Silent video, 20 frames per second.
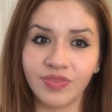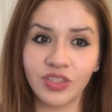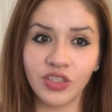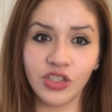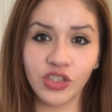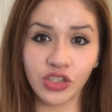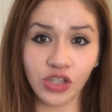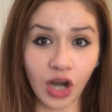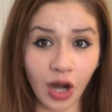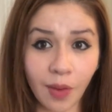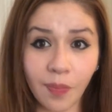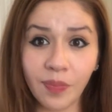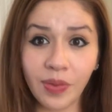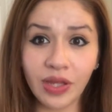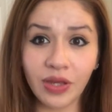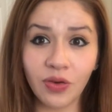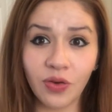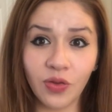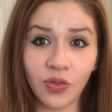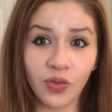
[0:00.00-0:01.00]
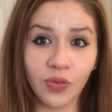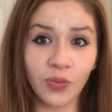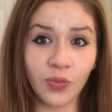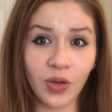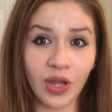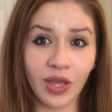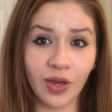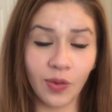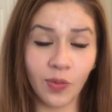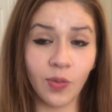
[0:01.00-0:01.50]
dropping all the
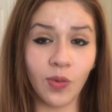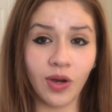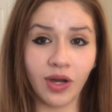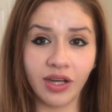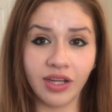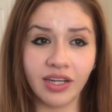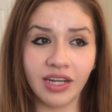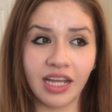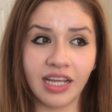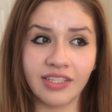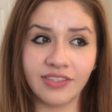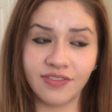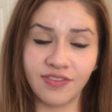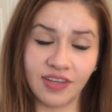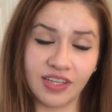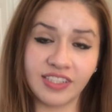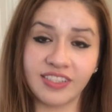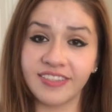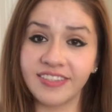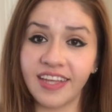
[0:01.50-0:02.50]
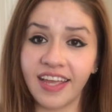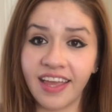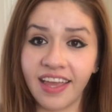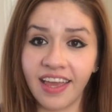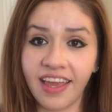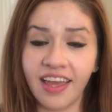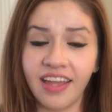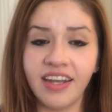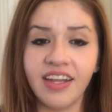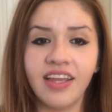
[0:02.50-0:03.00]
way I want as fast as I
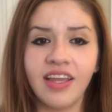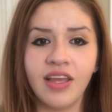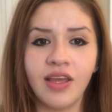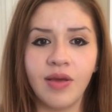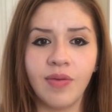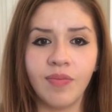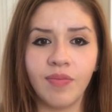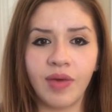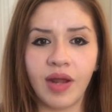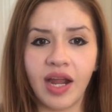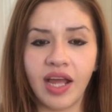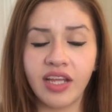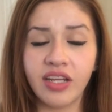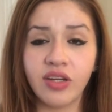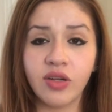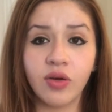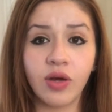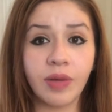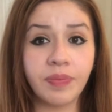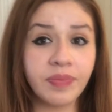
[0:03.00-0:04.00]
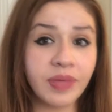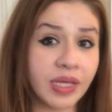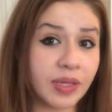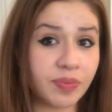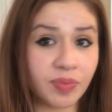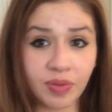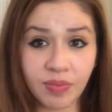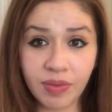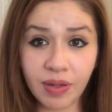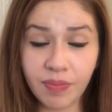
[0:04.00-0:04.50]
can, but I know I'm
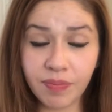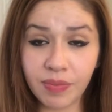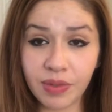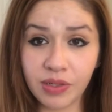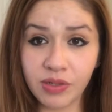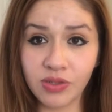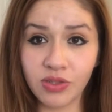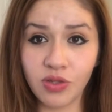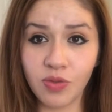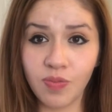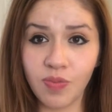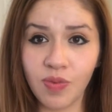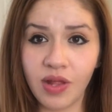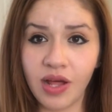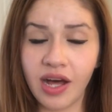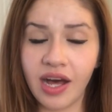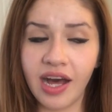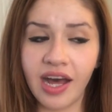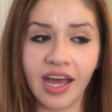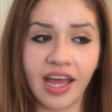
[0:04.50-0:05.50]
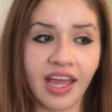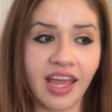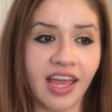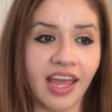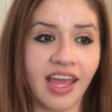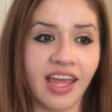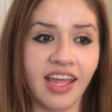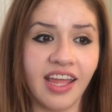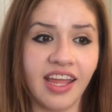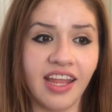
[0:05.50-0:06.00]
keeping my milk supply,
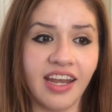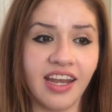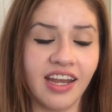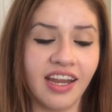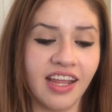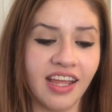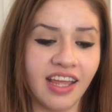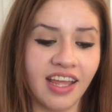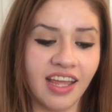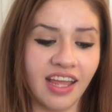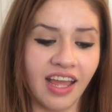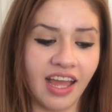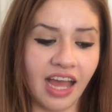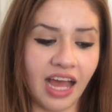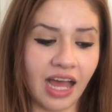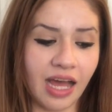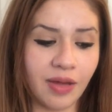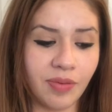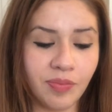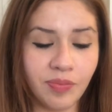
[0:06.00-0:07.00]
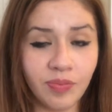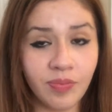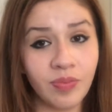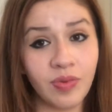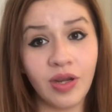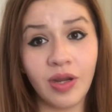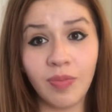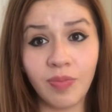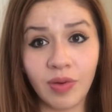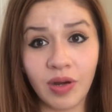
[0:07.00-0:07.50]
and I'm
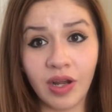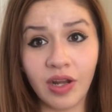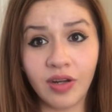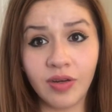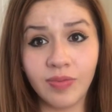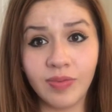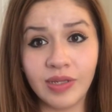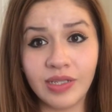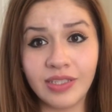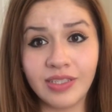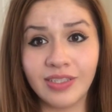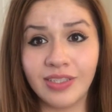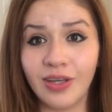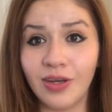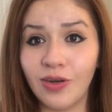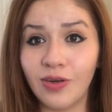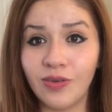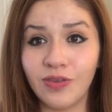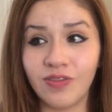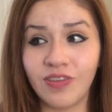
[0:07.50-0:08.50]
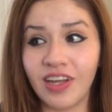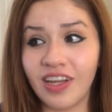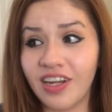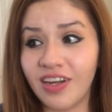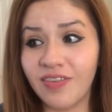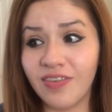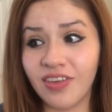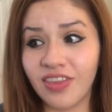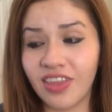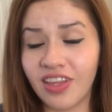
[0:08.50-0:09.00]
pretty proud of myself. I
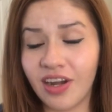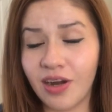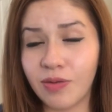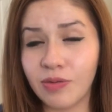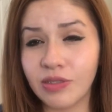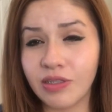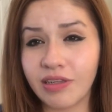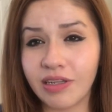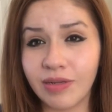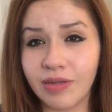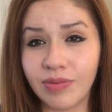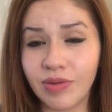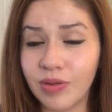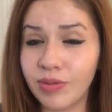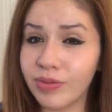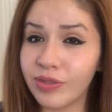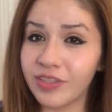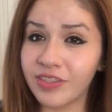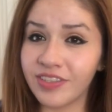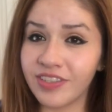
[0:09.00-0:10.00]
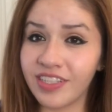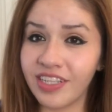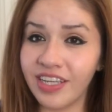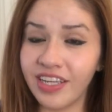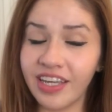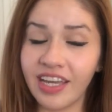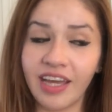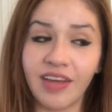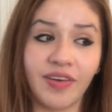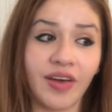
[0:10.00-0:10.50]
never thought I was gonna be able to
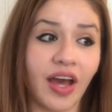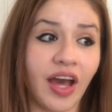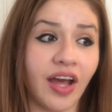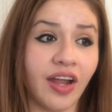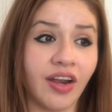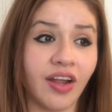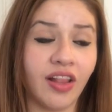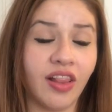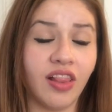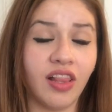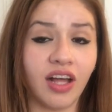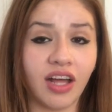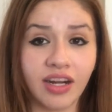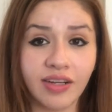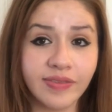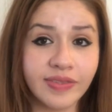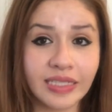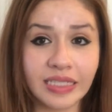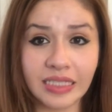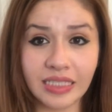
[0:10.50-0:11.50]
stick. I've had a lot of